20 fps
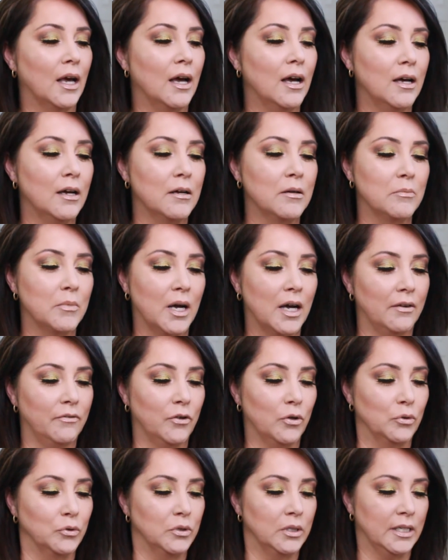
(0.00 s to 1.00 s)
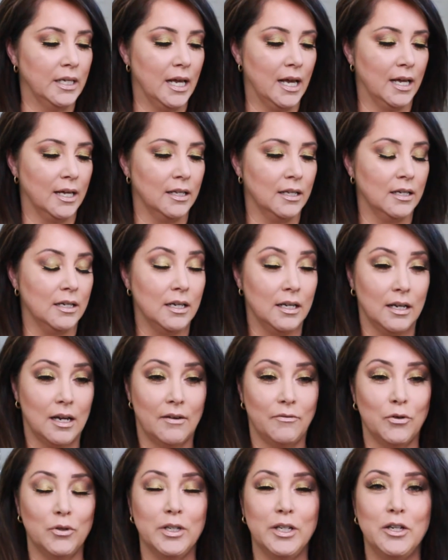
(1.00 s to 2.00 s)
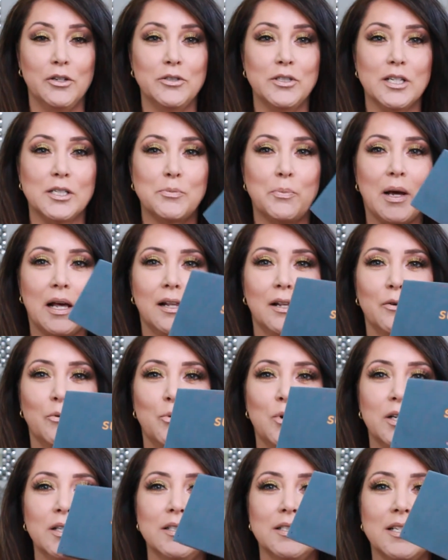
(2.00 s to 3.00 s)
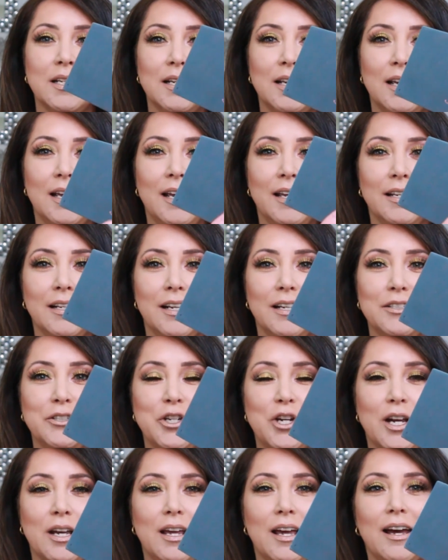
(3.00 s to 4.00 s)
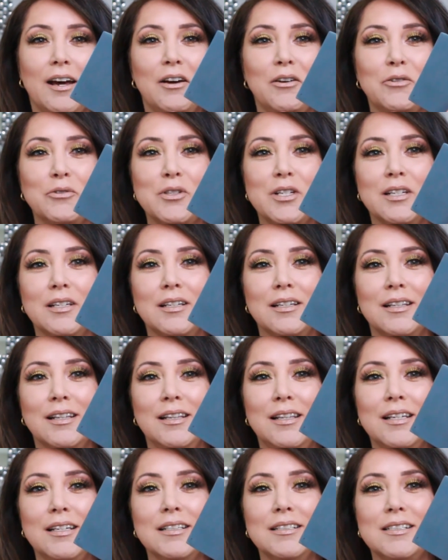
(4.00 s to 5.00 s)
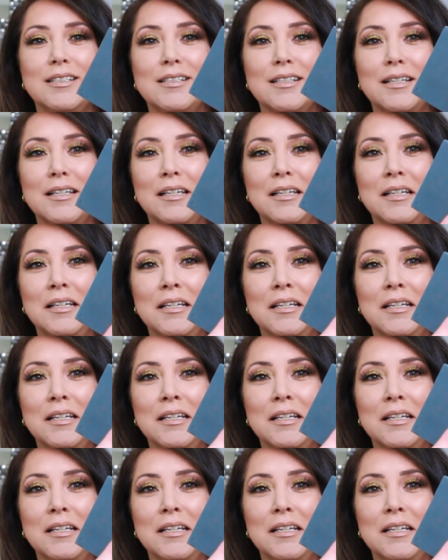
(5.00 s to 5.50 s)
I've only used this palette once, and check out this